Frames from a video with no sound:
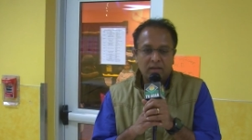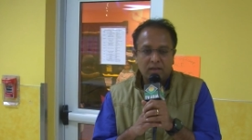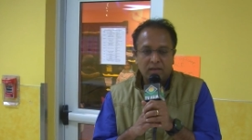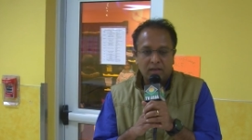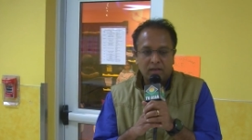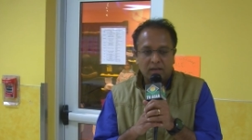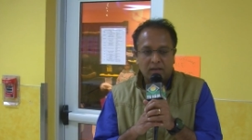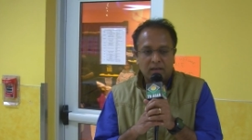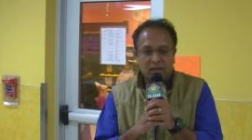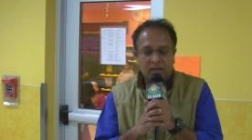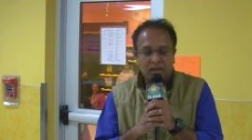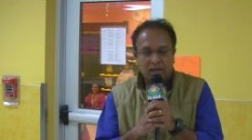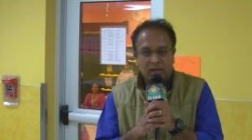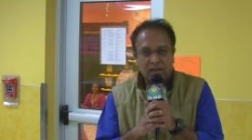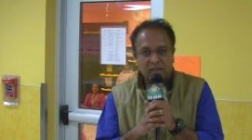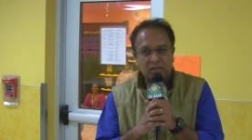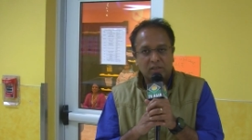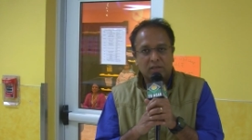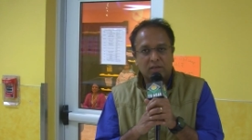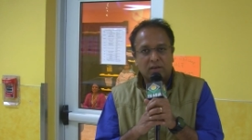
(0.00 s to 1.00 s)

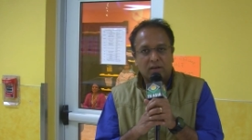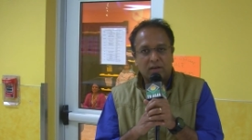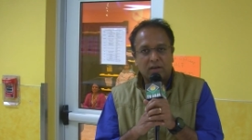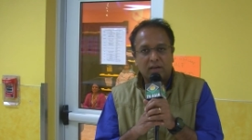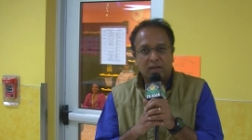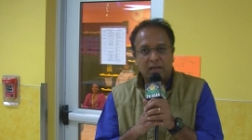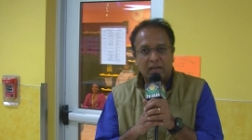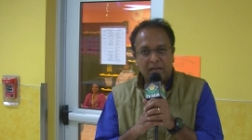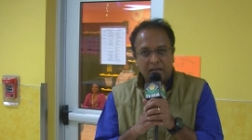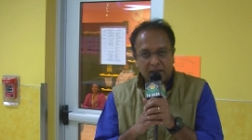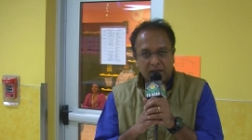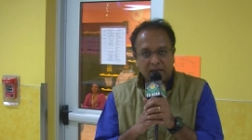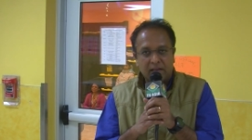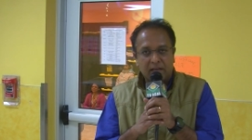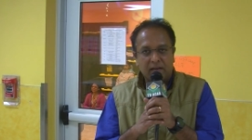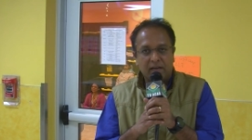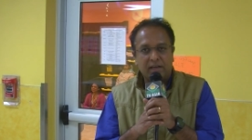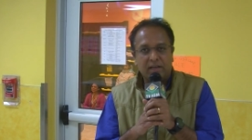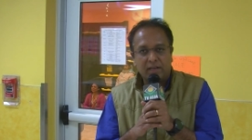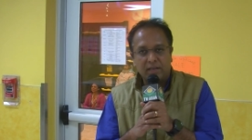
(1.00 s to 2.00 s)
lecture on Indian
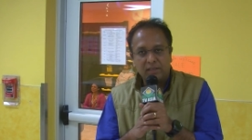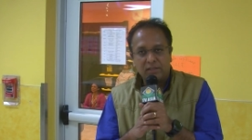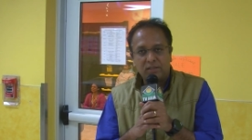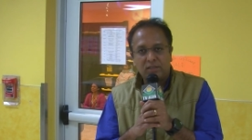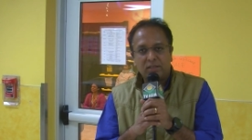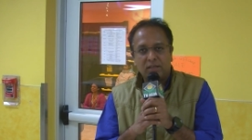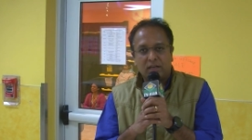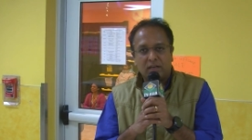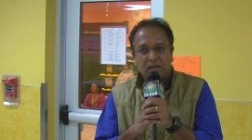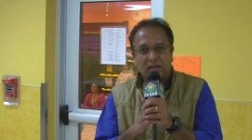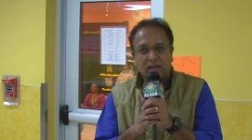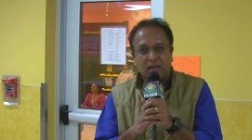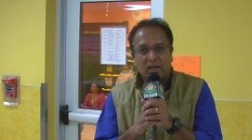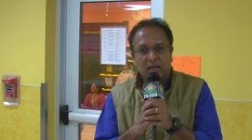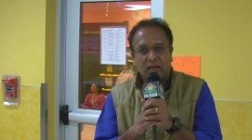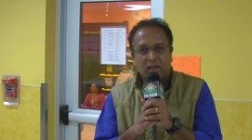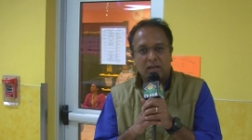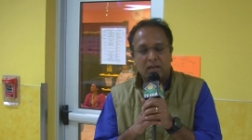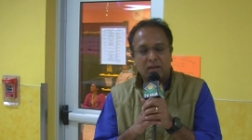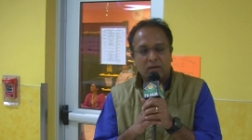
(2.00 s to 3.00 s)
heritage and
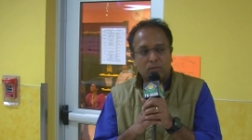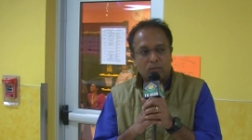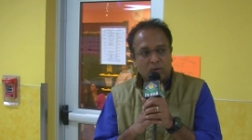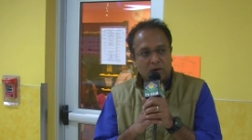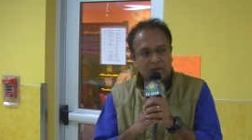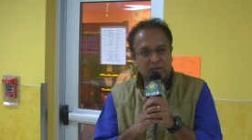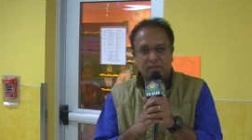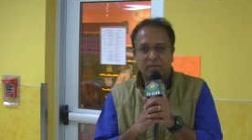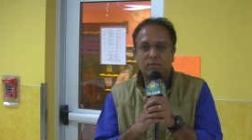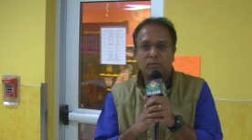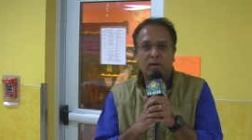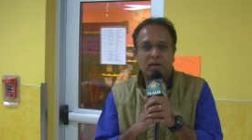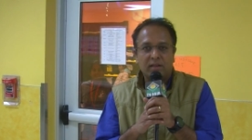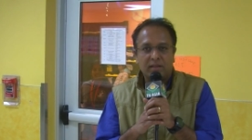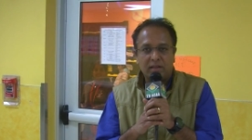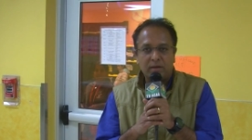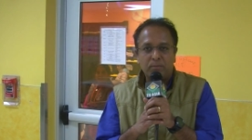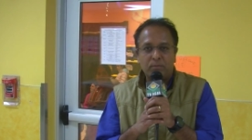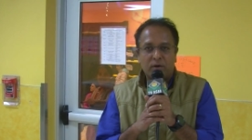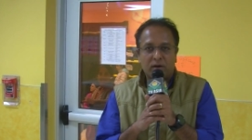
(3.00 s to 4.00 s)
uh, what, is, what are
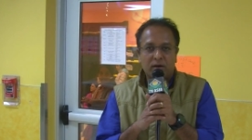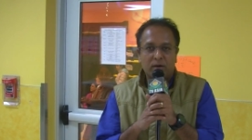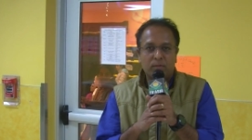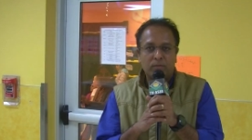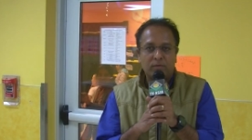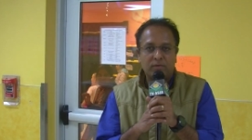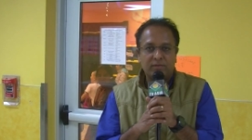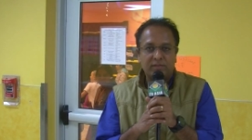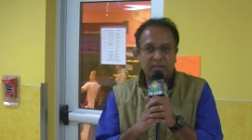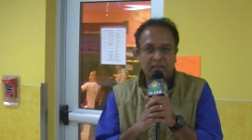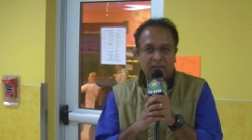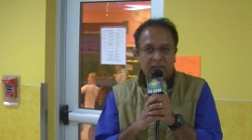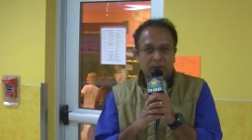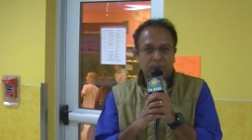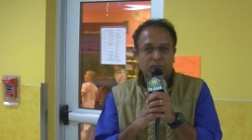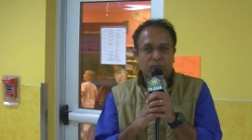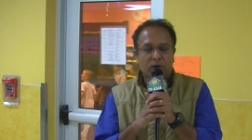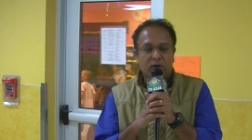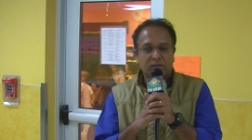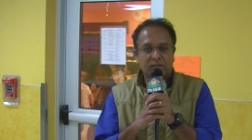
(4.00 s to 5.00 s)
the important
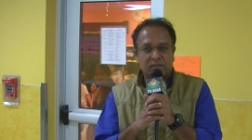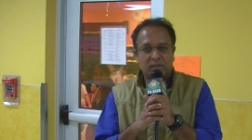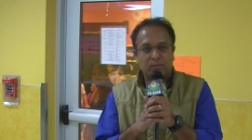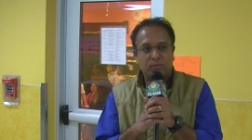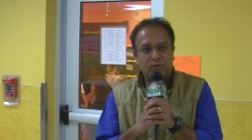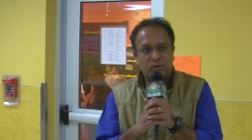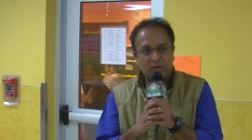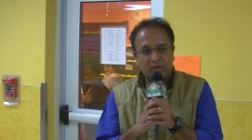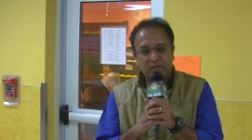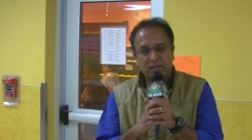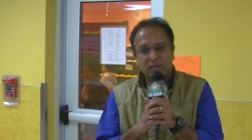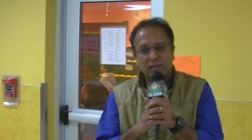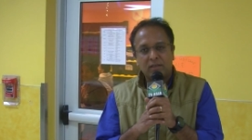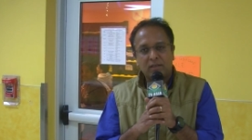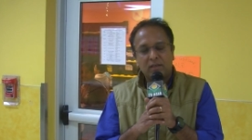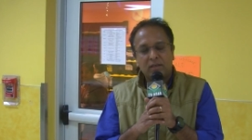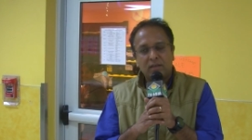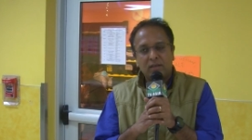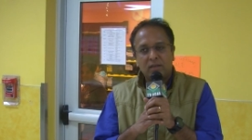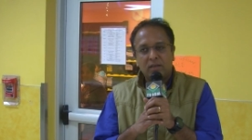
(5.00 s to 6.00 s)
salient points about it.
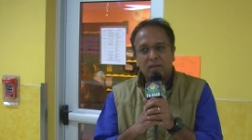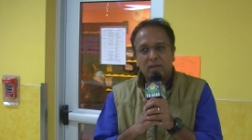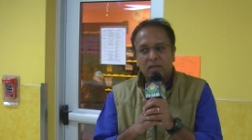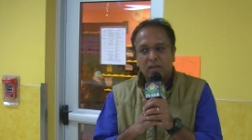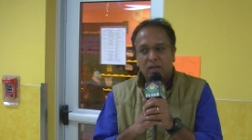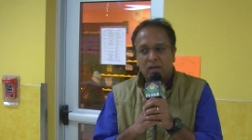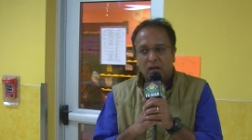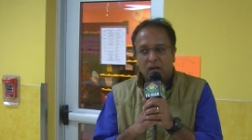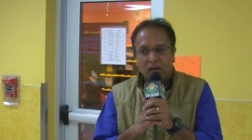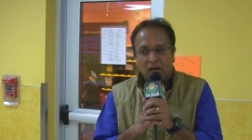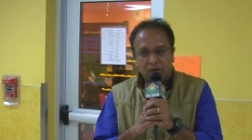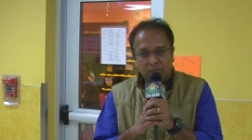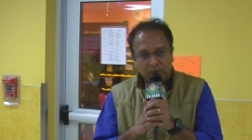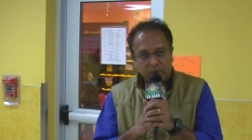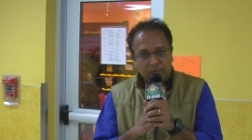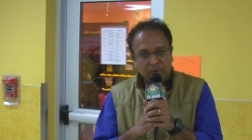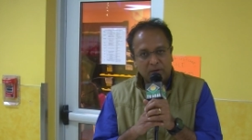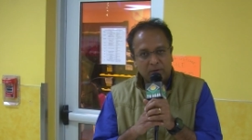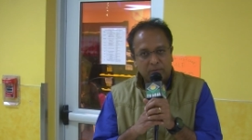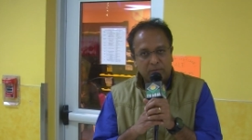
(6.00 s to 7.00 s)
Uh, we
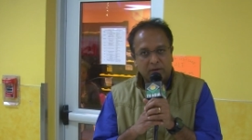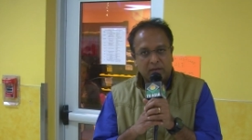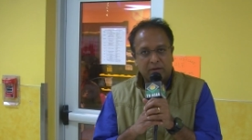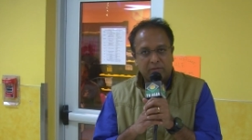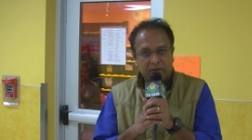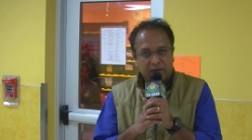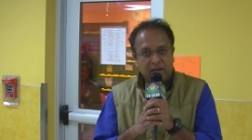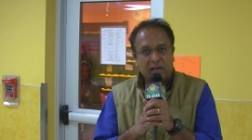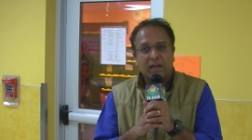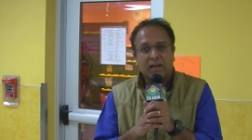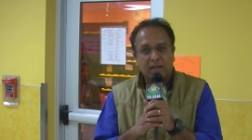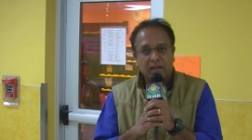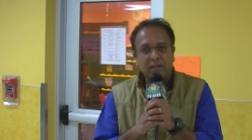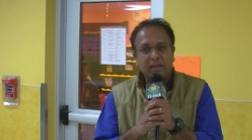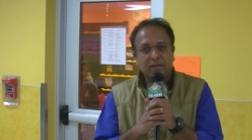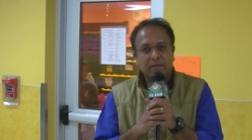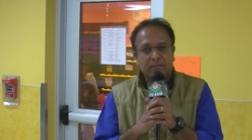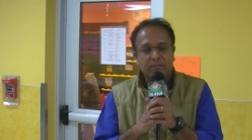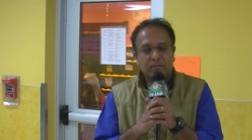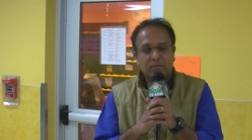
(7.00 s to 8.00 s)
believe we are very lucky
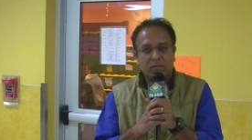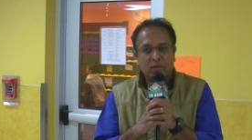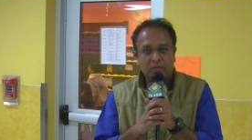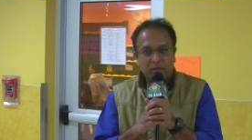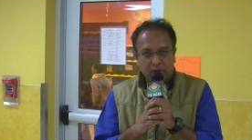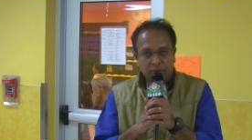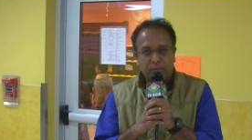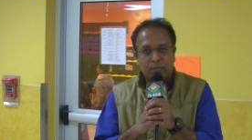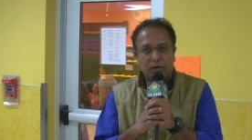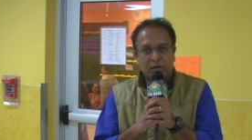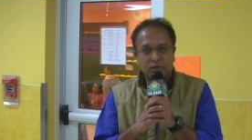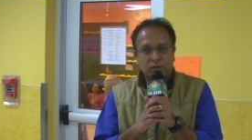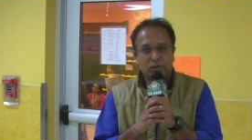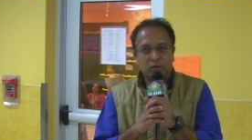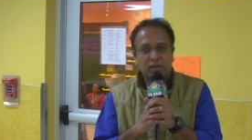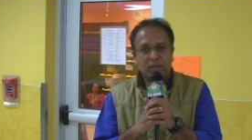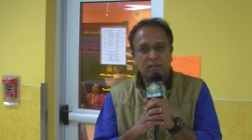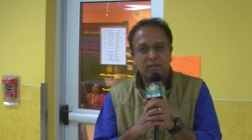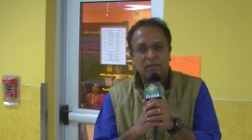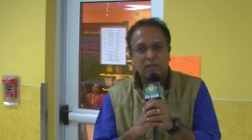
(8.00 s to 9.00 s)
very
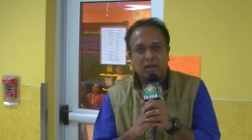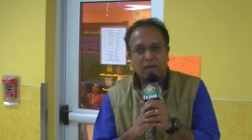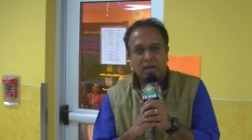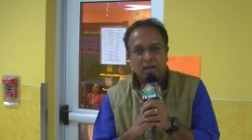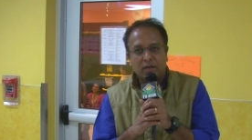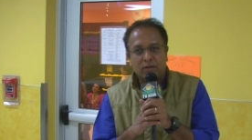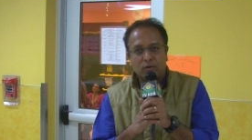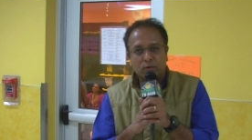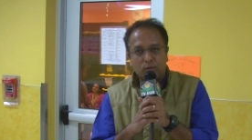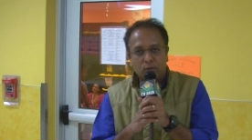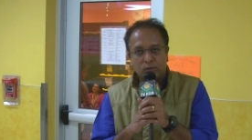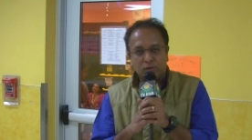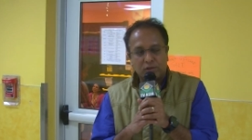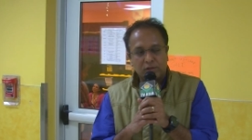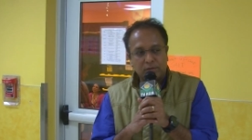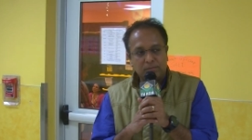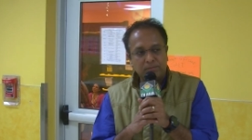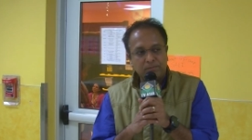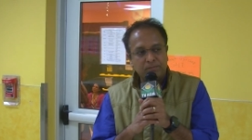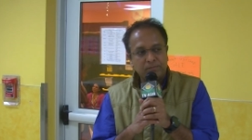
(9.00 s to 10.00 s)
fortunate uh, to
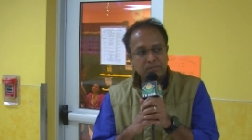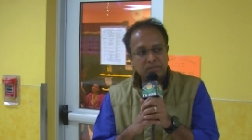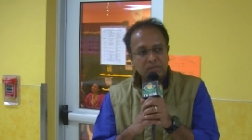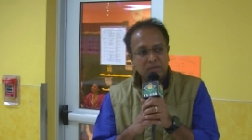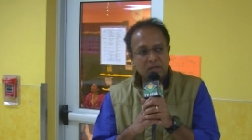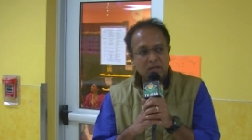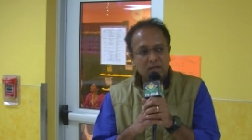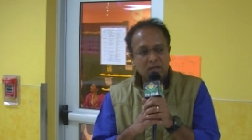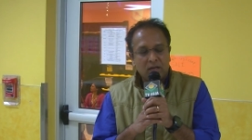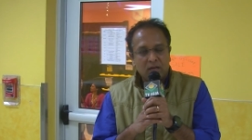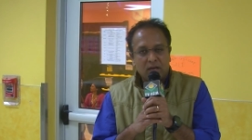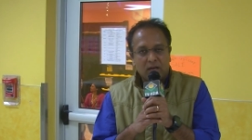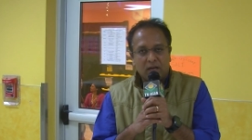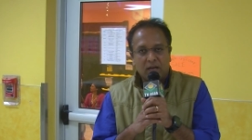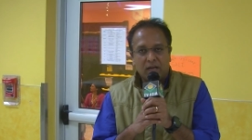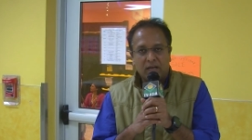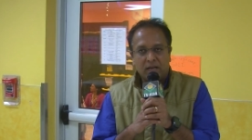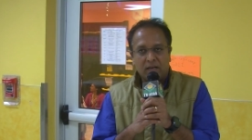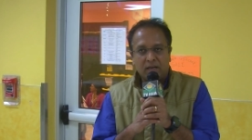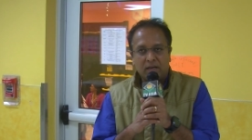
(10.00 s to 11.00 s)
host him.
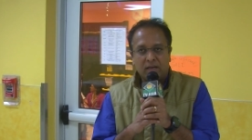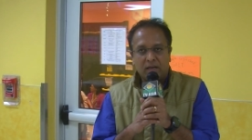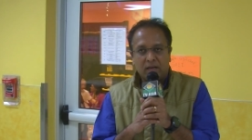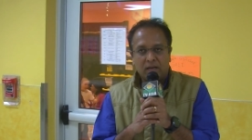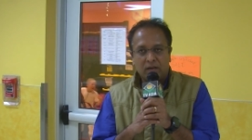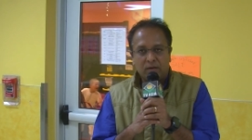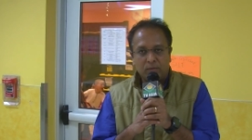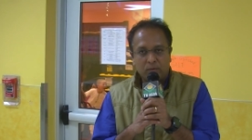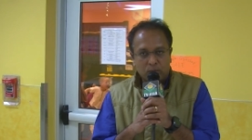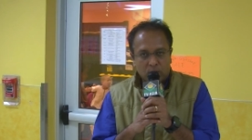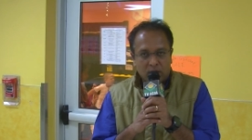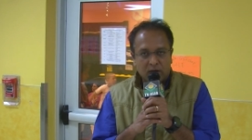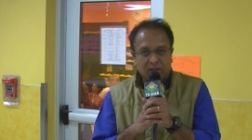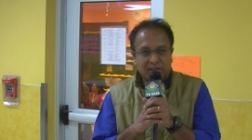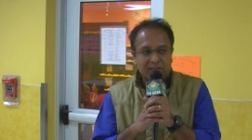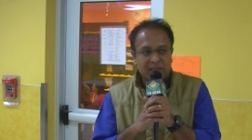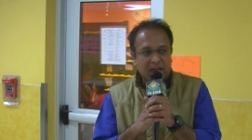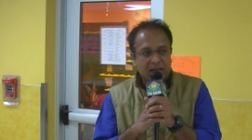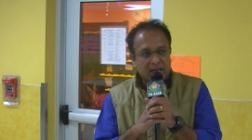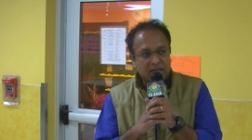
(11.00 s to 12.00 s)
And uh, we want to
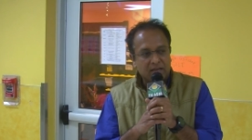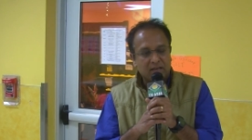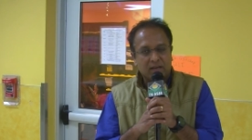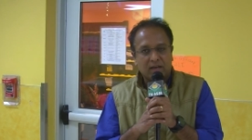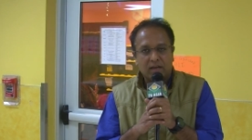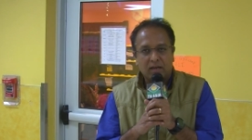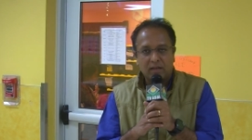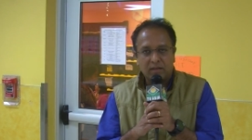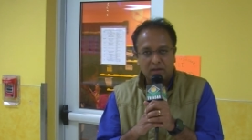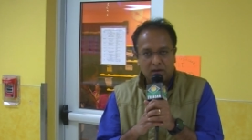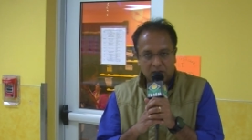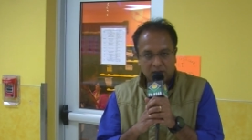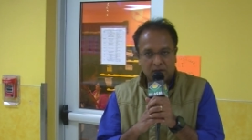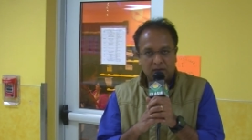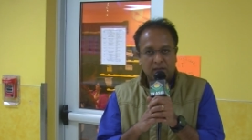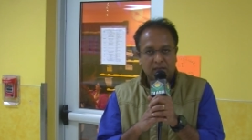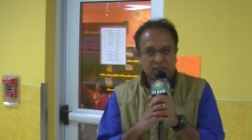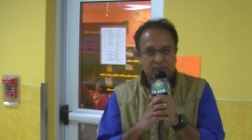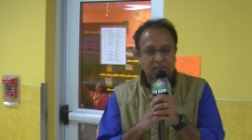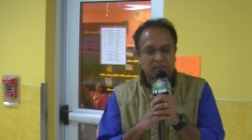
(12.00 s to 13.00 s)
thank uh, the
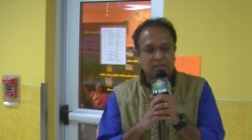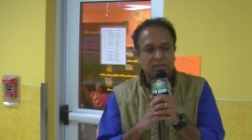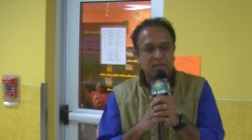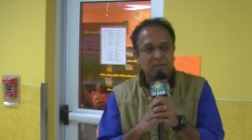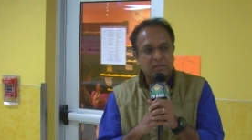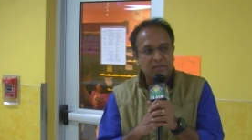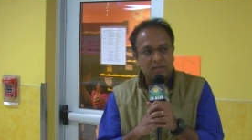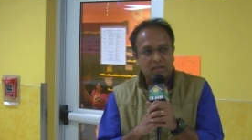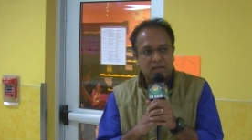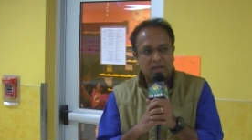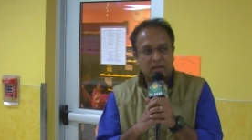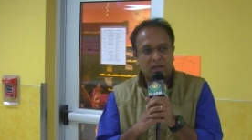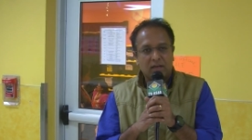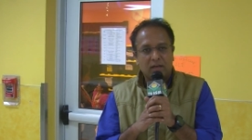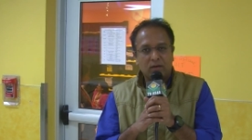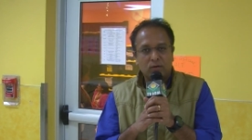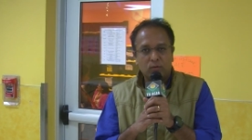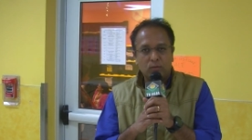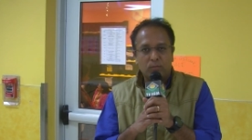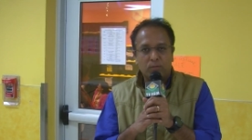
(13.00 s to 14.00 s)
organizers
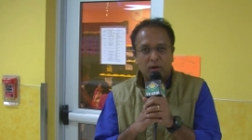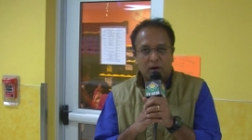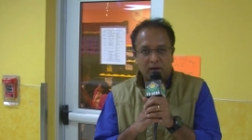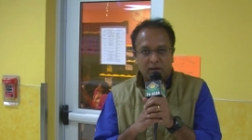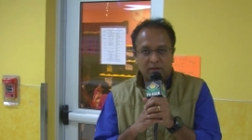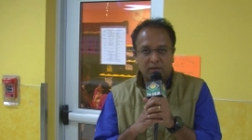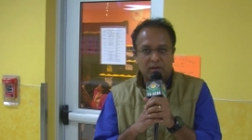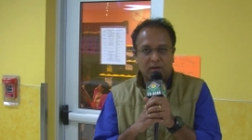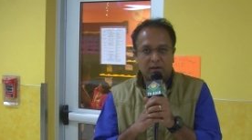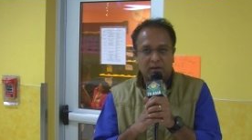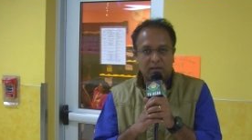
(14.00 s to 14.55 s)
who brought it to our